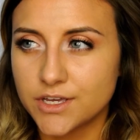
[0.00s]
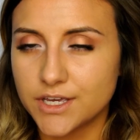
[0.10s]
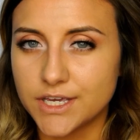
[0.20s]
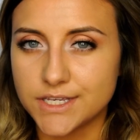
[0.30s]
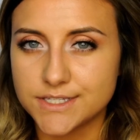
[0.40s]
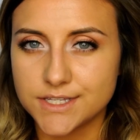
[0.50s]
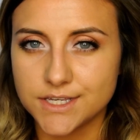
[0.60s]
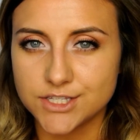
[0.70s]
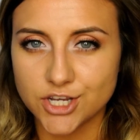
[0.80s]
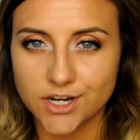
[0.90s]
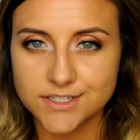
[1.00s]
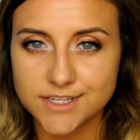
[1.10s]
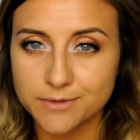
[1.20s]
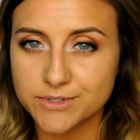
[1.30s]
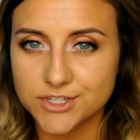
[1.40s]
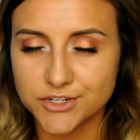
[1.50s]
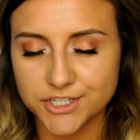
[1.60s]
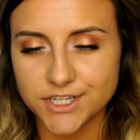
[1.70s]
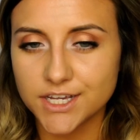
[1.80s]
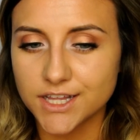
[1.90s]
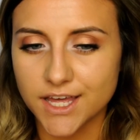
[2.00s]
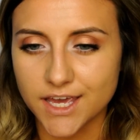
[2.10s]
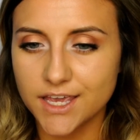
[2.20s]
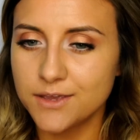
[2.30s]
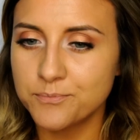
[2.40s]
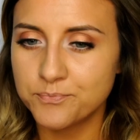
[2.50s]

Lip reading: is the Tarte Amazonian Clay.